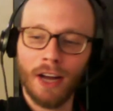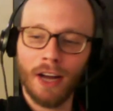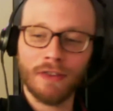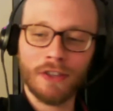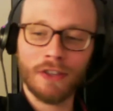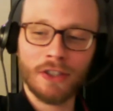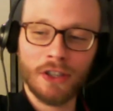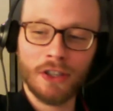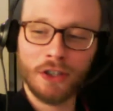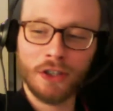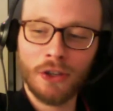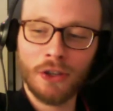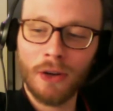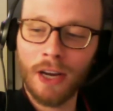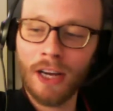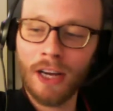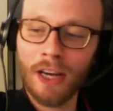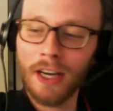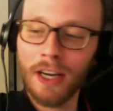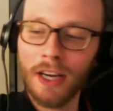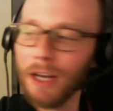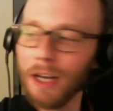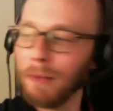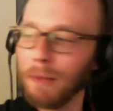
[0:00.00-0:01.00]
send you
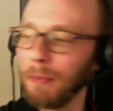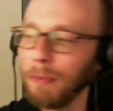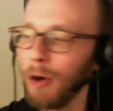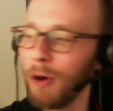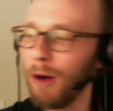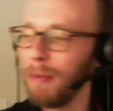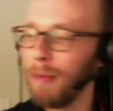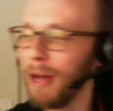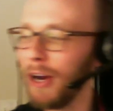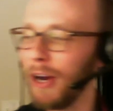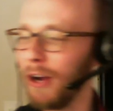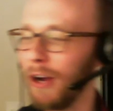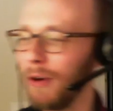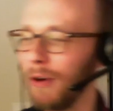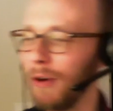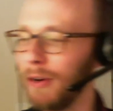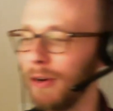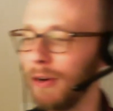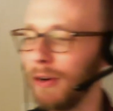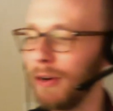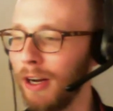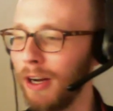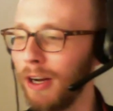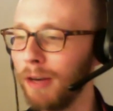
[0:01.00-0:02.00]
a Palmetto
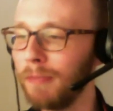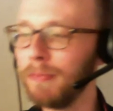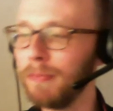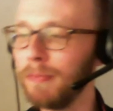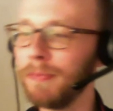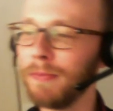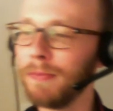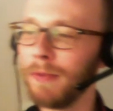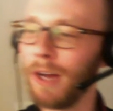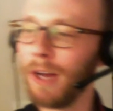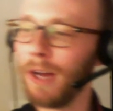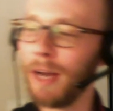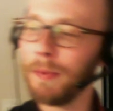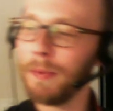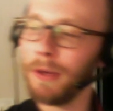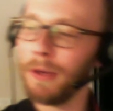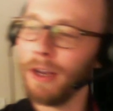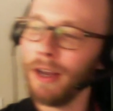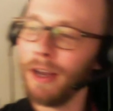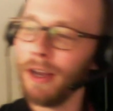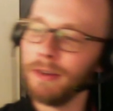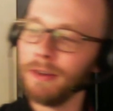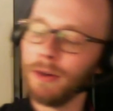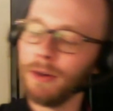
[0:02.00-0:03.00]

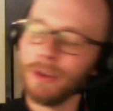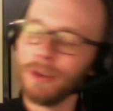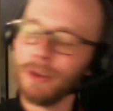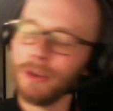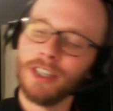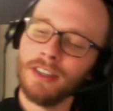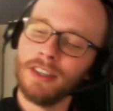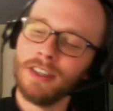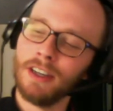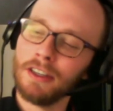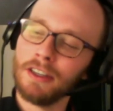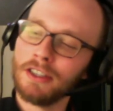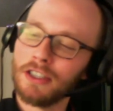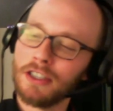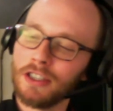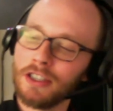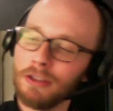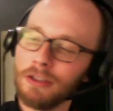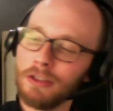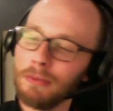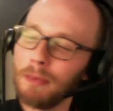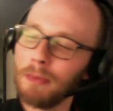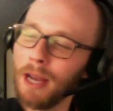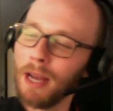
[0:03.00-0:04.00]
IPA, or it's not. It's just
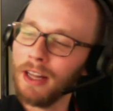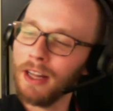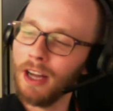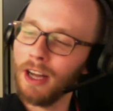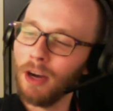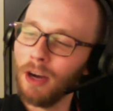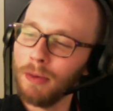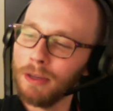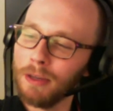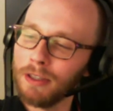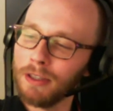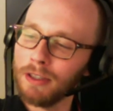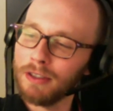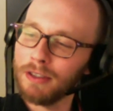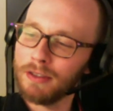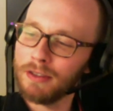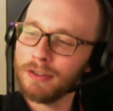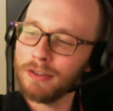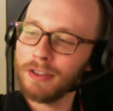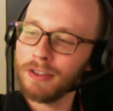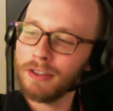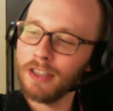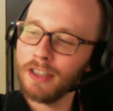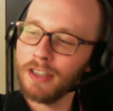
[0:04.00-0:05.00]
their pale ale, but it
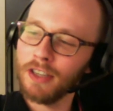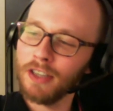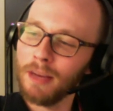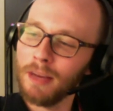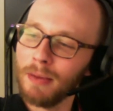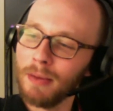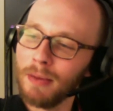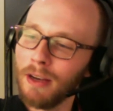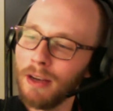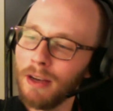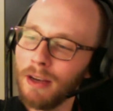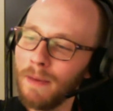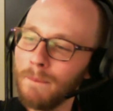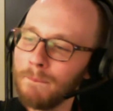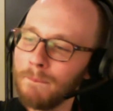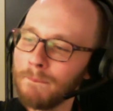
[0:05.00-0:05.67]
is an IPA.